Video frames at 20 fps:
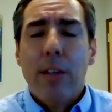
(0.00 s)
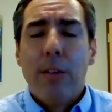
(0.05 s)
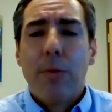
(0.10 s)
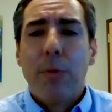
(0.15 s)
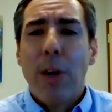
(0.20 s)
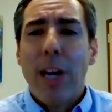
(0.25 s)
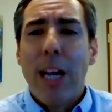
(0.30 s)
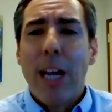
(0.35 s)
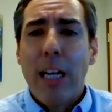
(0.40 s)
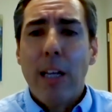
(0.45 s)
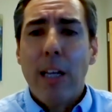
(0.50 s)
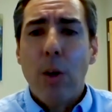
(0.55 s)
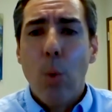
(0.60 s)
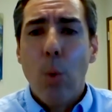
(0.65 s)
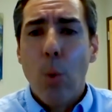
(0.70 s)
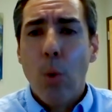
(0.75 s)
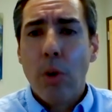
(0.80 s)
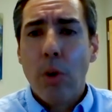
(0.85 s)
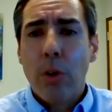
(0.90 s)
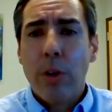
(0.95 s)
for any
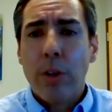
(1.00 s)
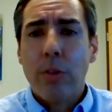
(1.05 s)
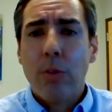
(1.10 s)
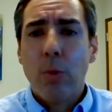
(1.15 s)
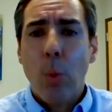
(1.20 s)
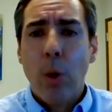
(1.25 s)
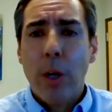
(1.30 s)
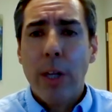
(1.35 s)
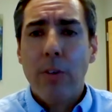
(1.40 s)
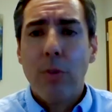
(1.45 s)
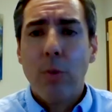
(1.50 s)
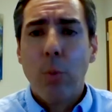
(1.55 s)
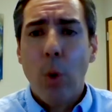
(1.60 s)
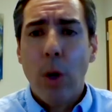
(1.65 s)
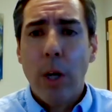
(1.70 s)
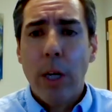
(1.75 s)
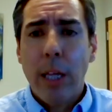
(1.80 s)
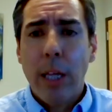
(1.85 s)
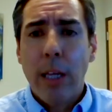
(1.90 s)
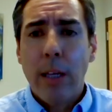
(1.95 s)
quarter in
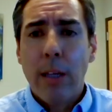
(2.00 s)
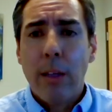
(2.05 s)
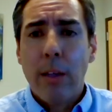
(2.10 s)
2020